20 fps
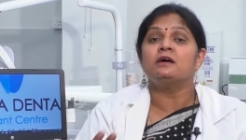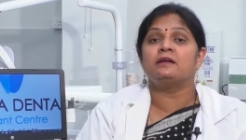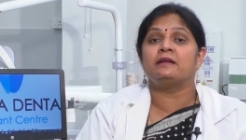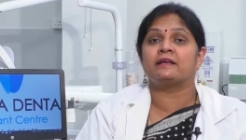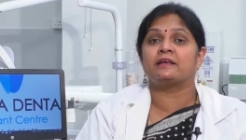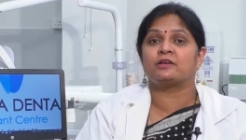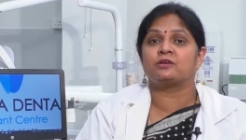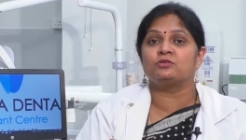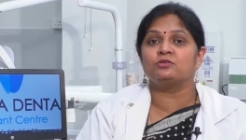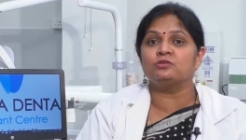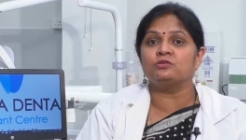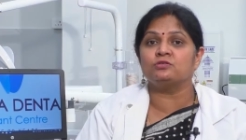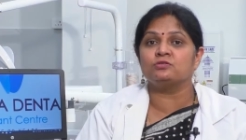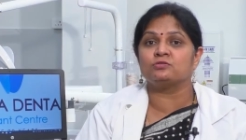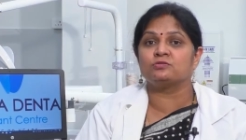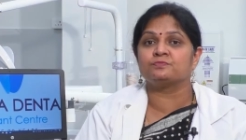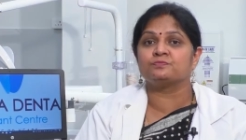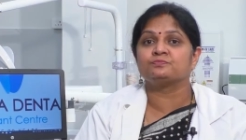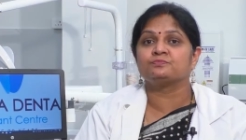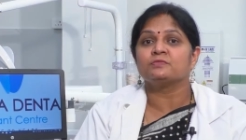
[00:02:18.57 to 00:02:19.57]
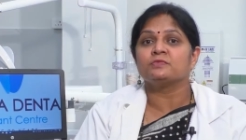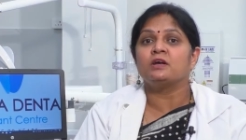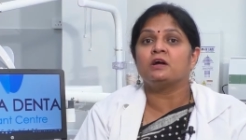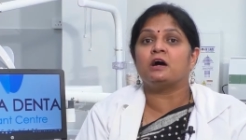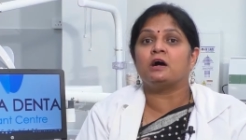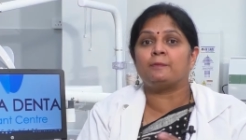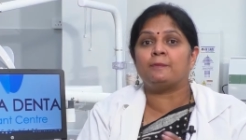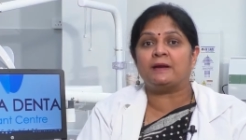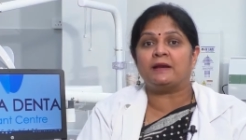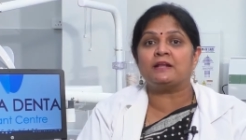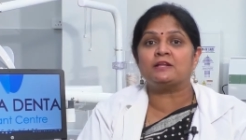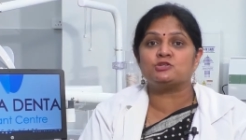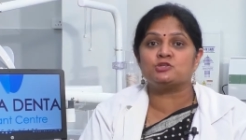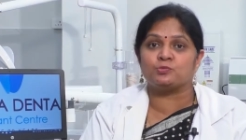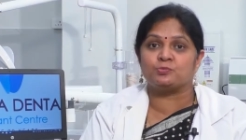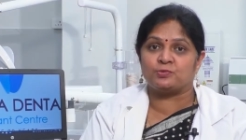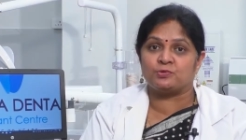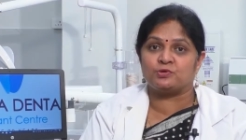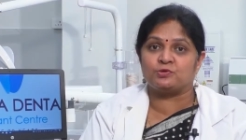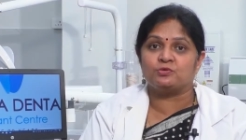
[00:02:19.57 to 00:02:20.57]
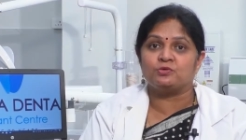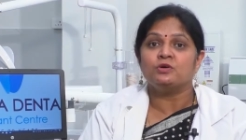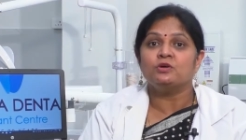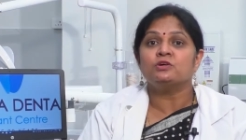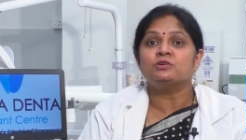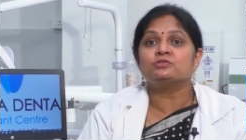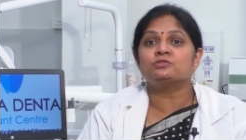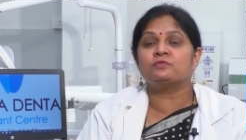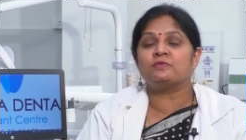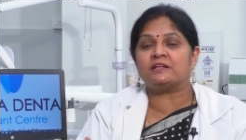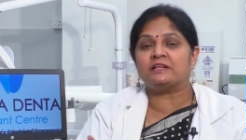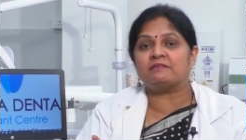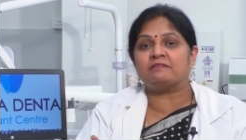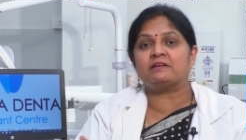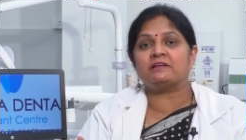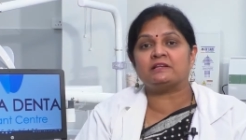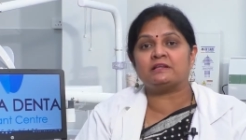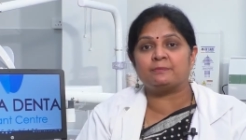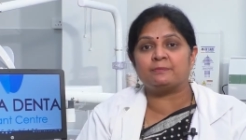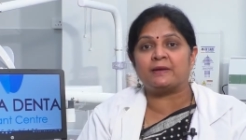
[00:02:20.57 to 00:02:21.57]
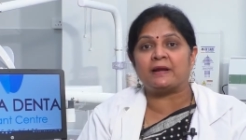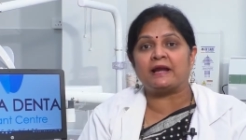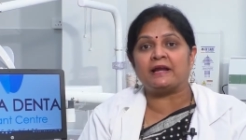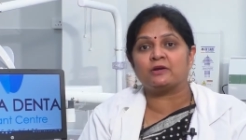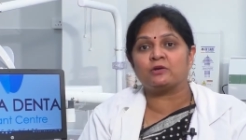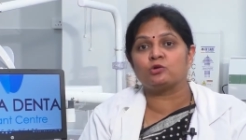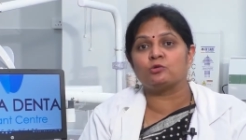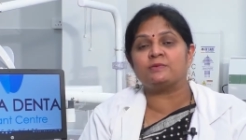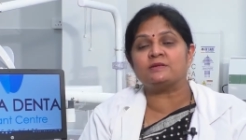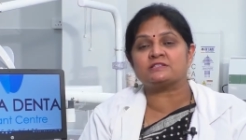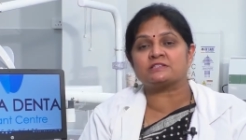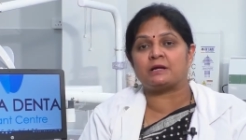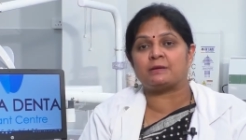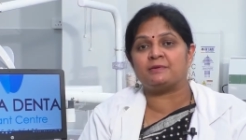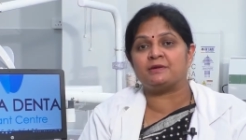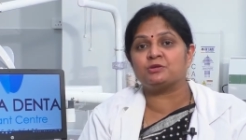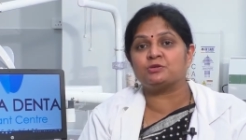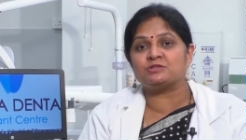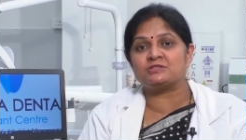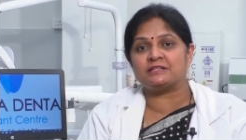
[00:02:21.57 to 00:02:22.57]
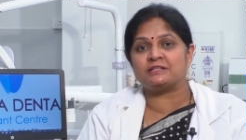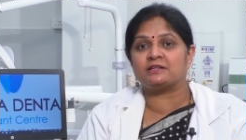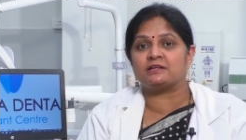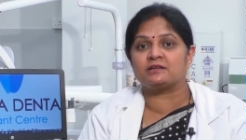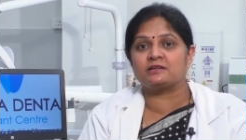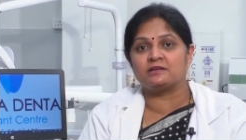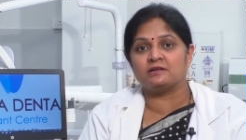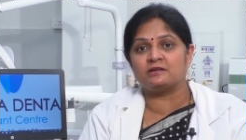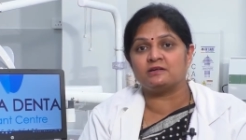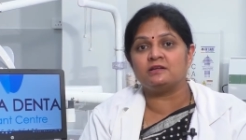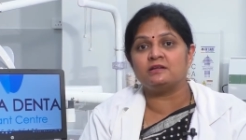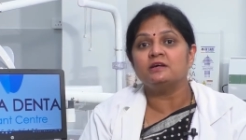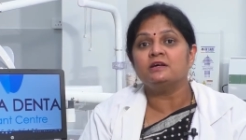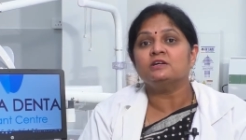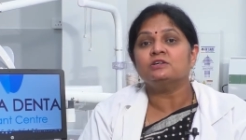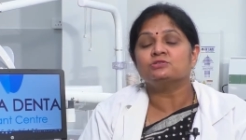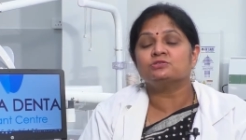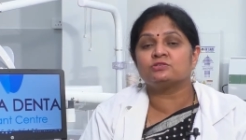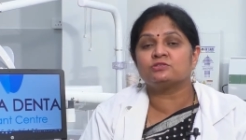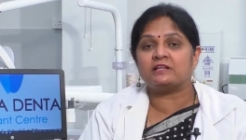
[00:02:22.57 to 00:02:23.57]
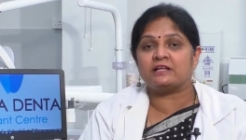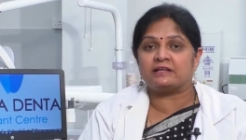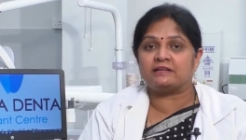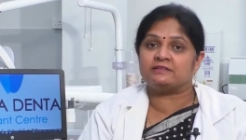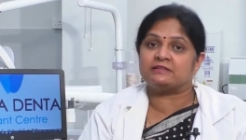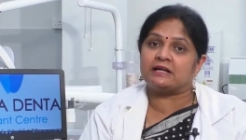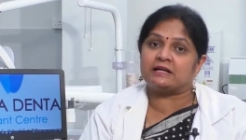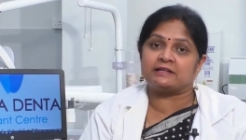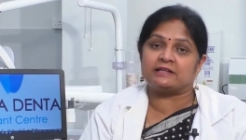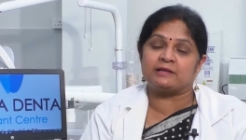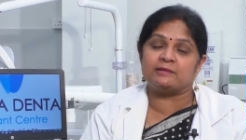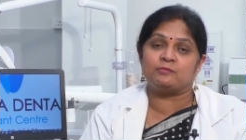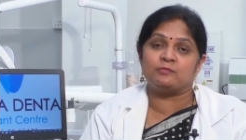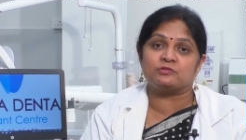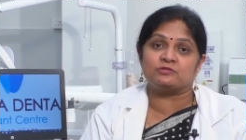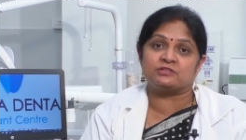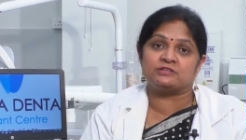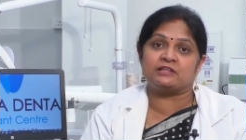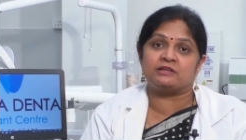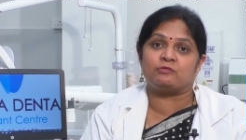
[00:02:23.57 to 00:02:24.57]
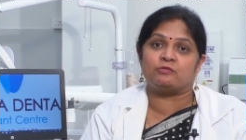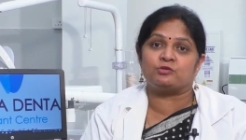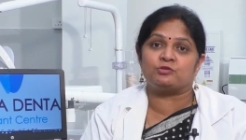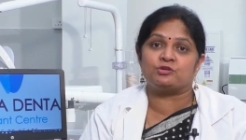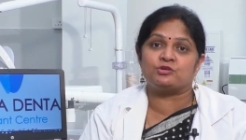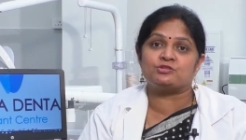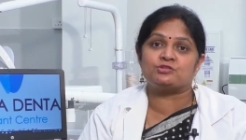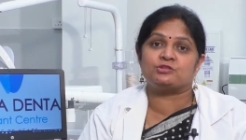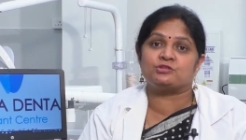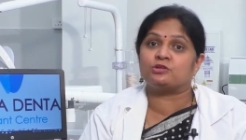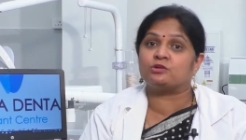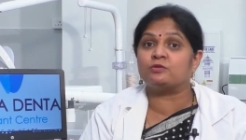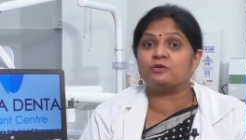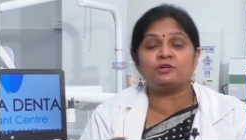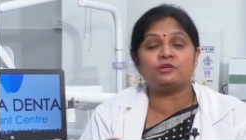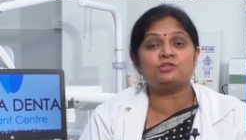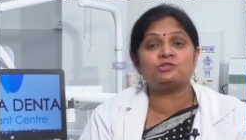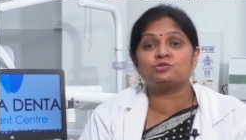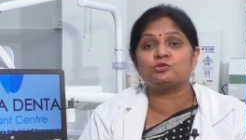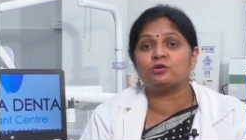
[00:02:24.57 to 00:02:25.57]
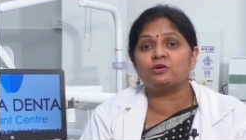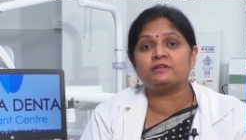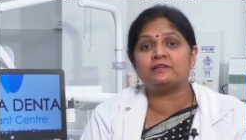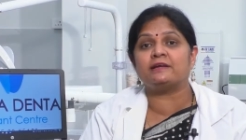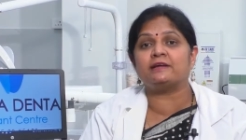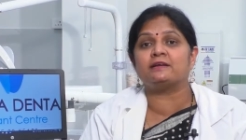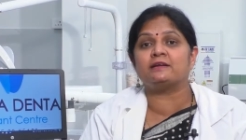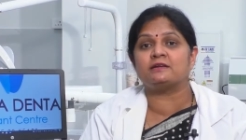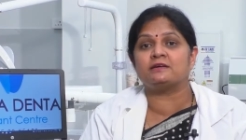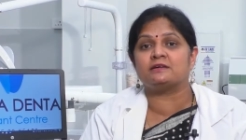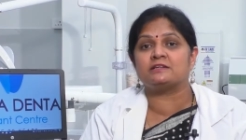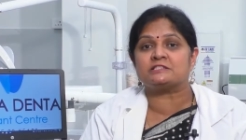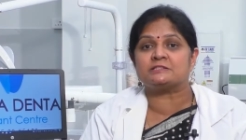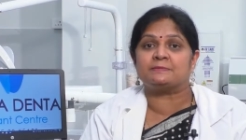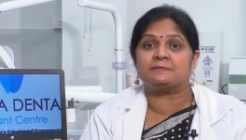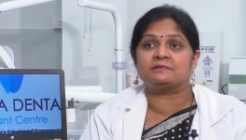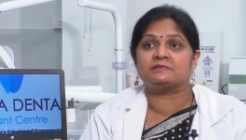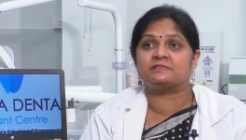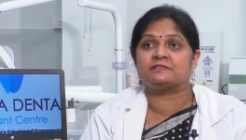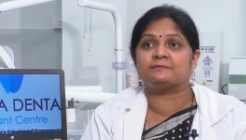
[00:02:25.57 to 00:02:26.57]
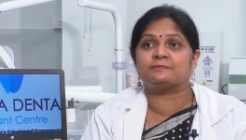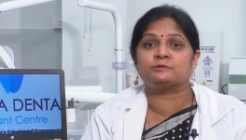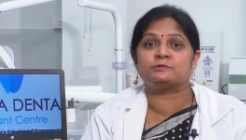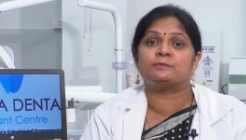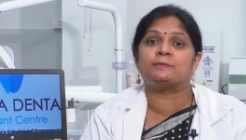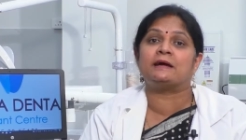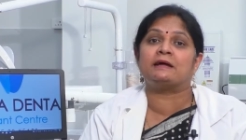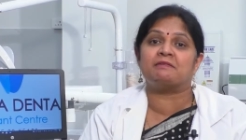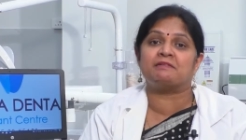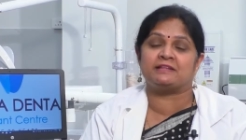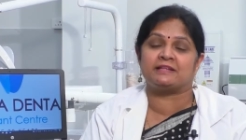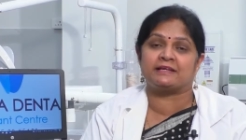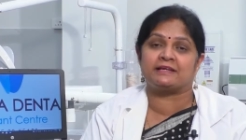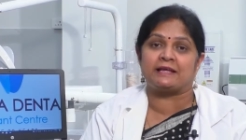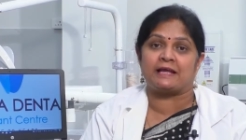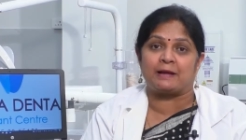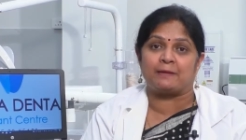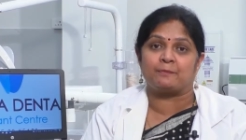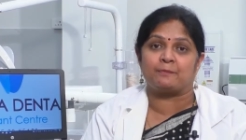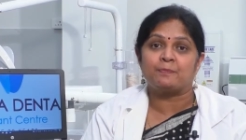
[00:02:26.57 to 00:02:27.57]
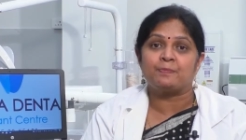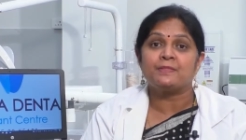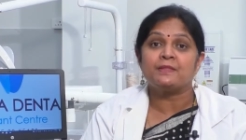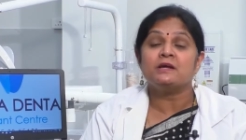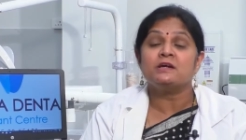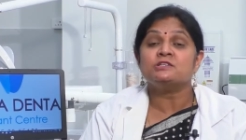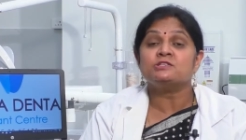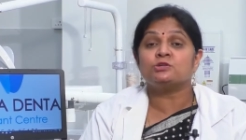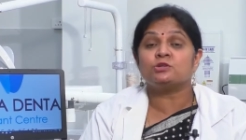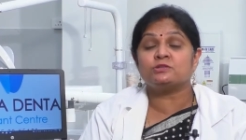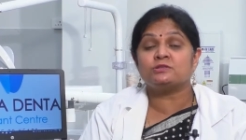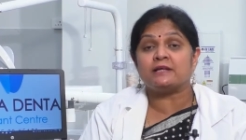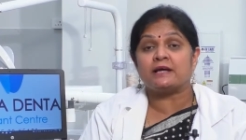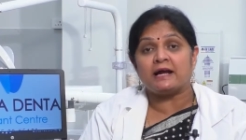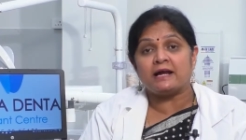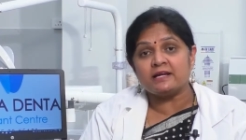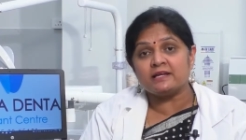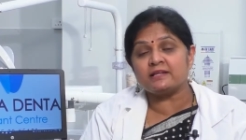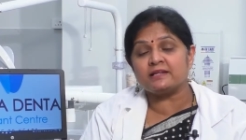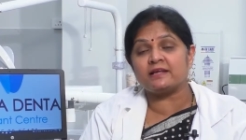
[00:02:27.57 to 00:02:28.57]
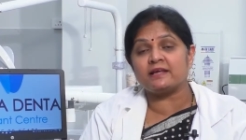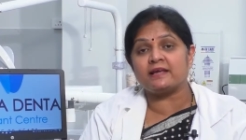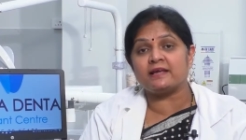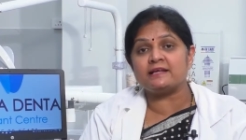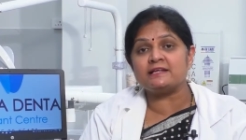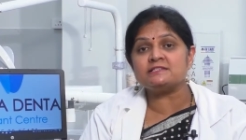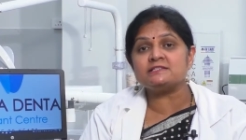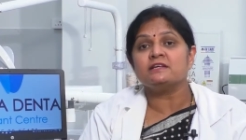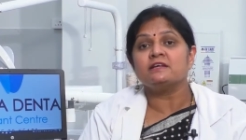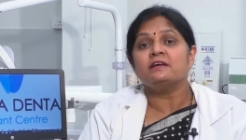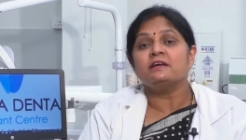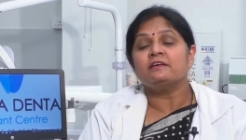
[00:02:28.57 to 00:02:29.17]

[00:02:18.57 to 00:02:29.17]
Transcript: like you know a pelli chupulu. So whenever the bridegroom is coming to see the girl, so they that time also they want to they want to show their uh, smile with a gap. So that case